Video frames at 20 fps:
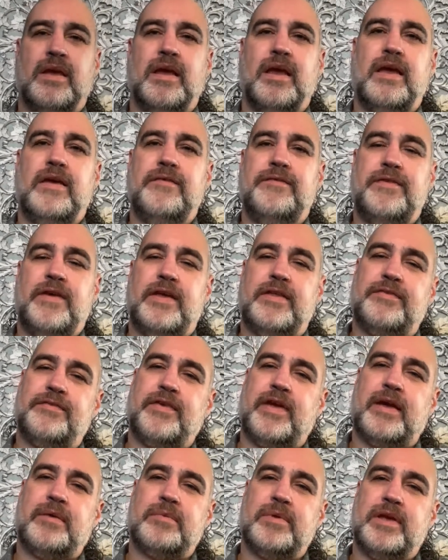Hey Faith
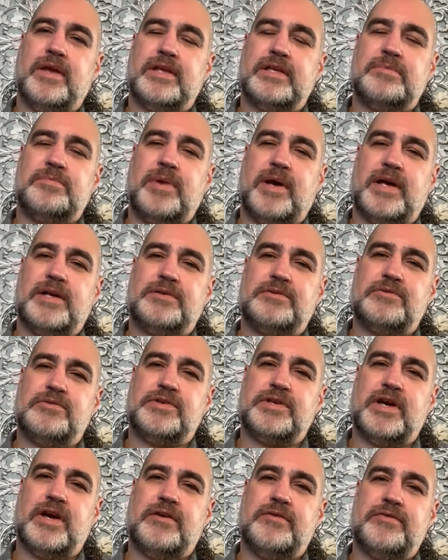family, it's Pastor
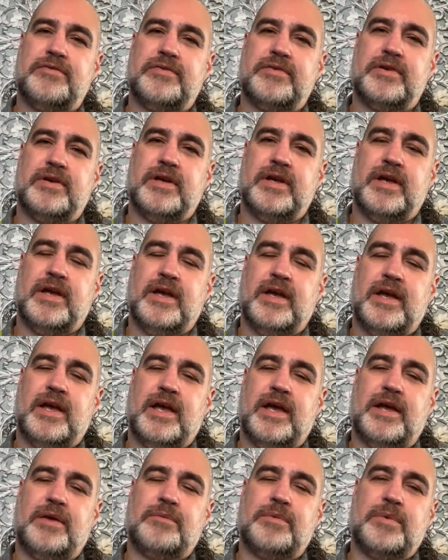Jeff,
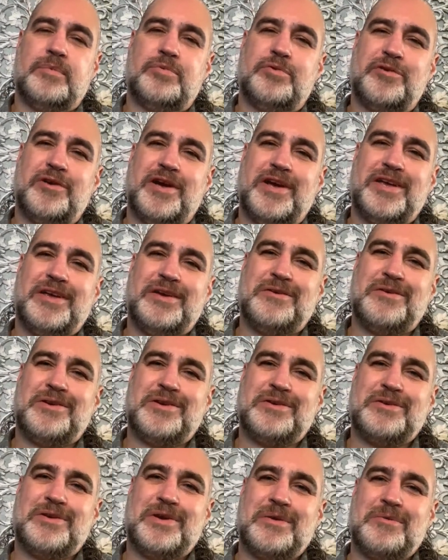and we pray you are
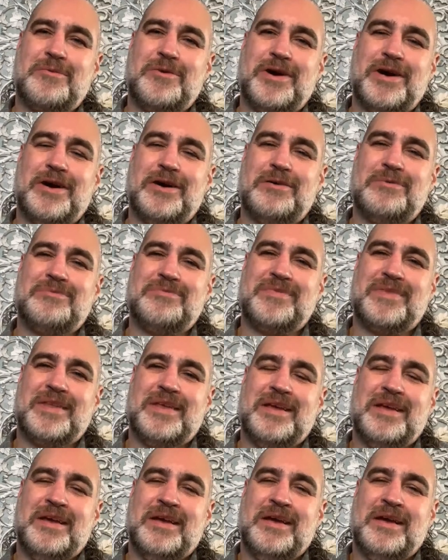doing well.
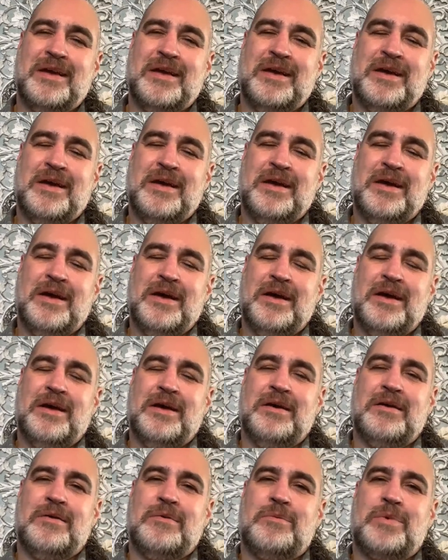
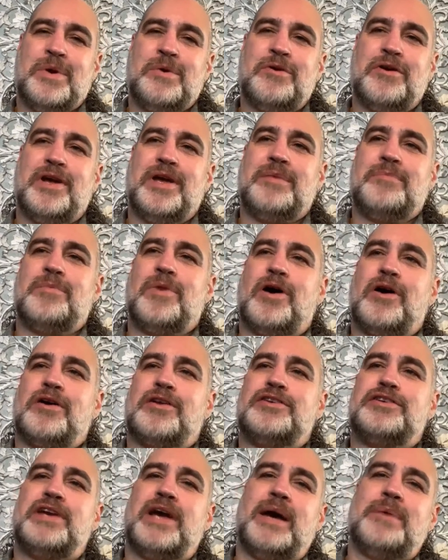We were in
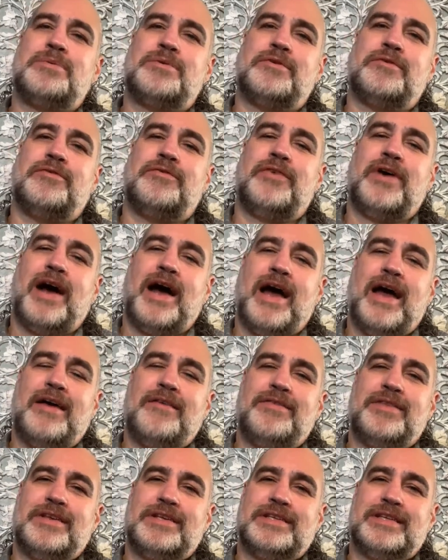Mark chapter
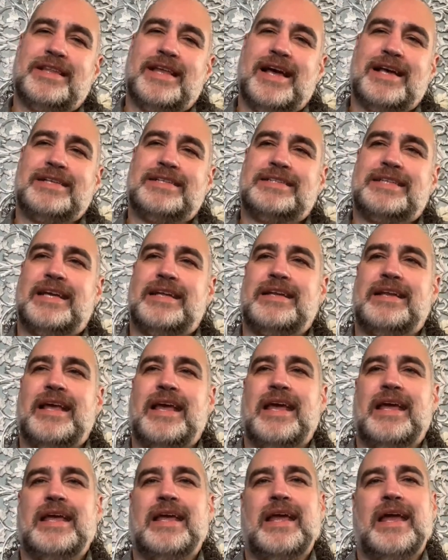5 this last
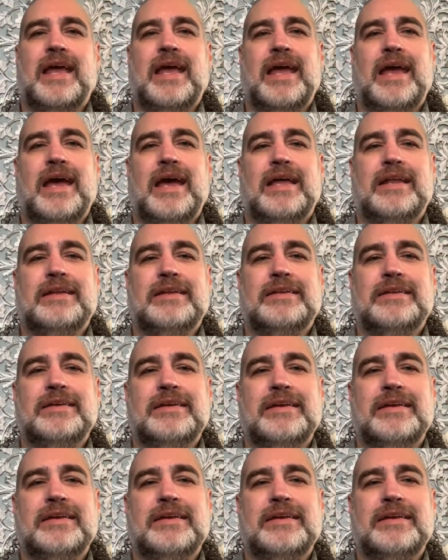Sunday, and